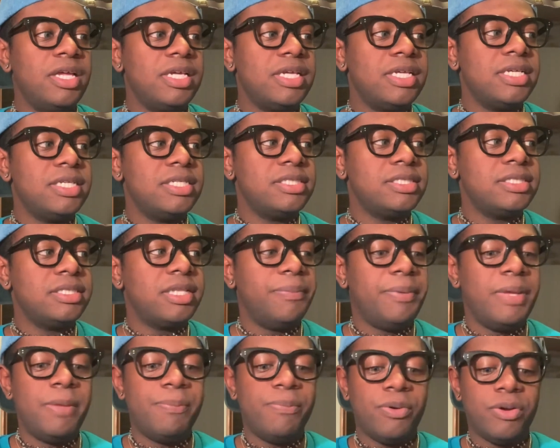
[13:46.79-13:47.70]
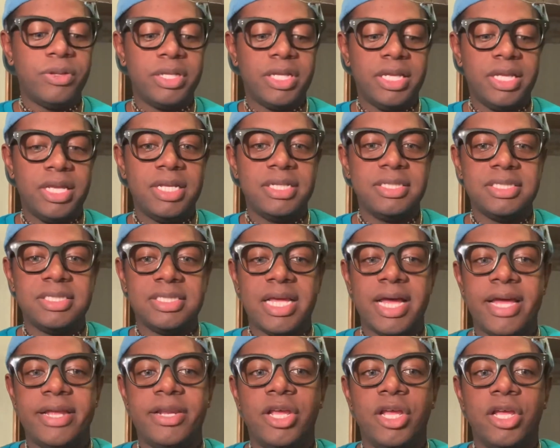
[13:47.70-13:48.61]
is the people on the
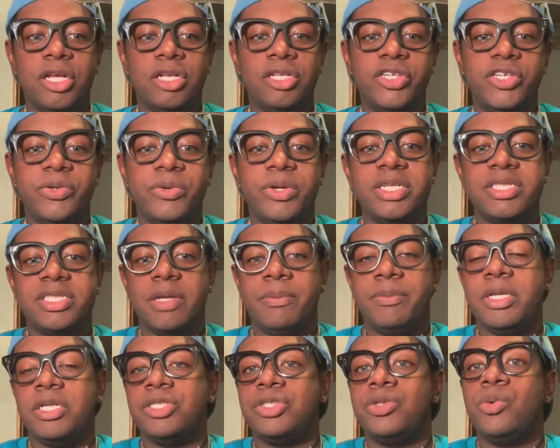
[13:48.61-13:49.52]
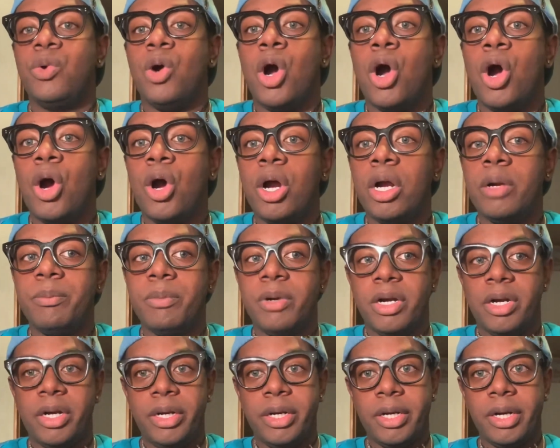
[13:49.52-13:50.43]
inside doing something to harm
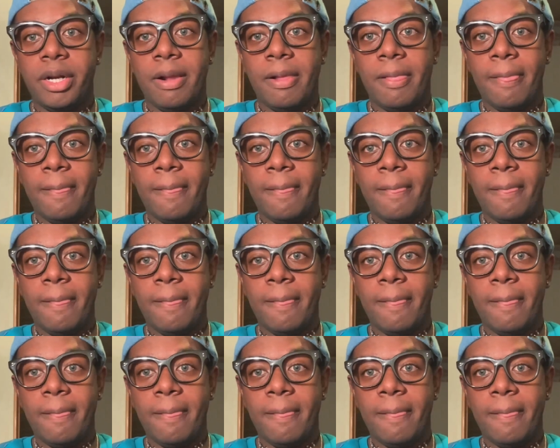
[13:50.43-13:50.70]
her.